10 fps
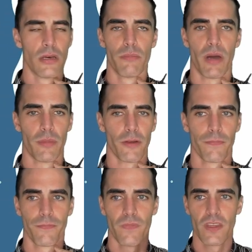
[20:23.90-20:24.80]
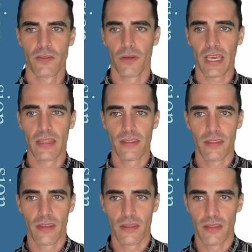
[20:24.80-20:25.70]
Bummer. So again,
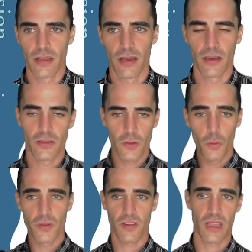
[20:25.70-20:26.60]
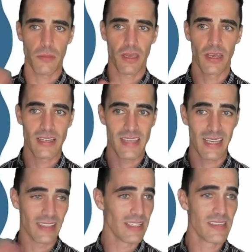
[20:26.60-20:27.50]
the school is claiming it's
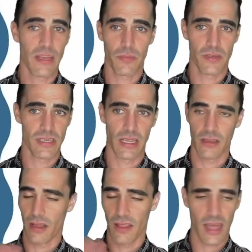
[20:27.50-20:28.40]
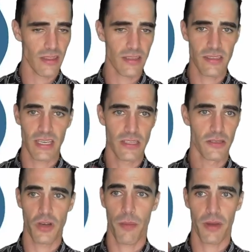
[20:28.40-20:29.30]
at least 10%. A lot of these kids are
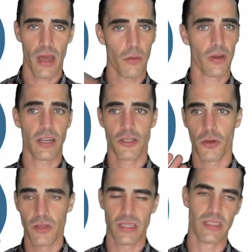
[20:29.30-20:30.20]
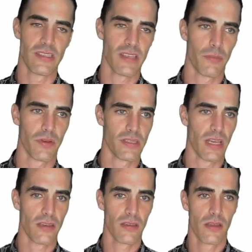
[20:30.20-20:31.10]
dropping out. We're not sure it's at least
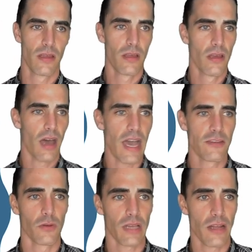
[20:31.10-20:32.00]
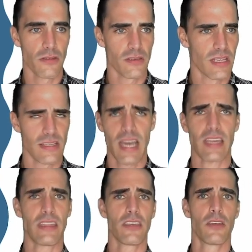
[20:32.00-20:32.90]
10%. High school counselor says, I
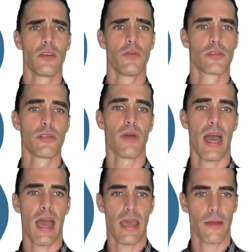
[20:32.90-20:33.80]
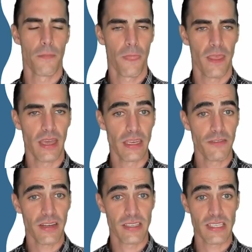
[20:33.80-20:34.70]
think you're too high. And he
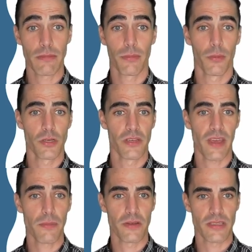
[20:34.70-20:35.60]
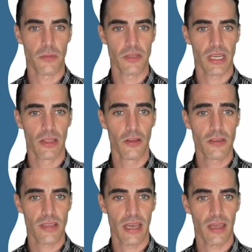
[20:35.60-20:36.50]
finds a sample portion of 8%, which again
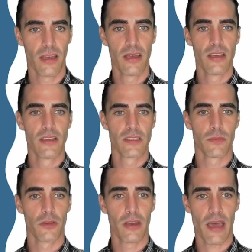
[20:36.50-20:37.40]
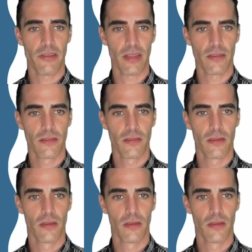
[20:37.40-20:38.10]
looks like some good evidence.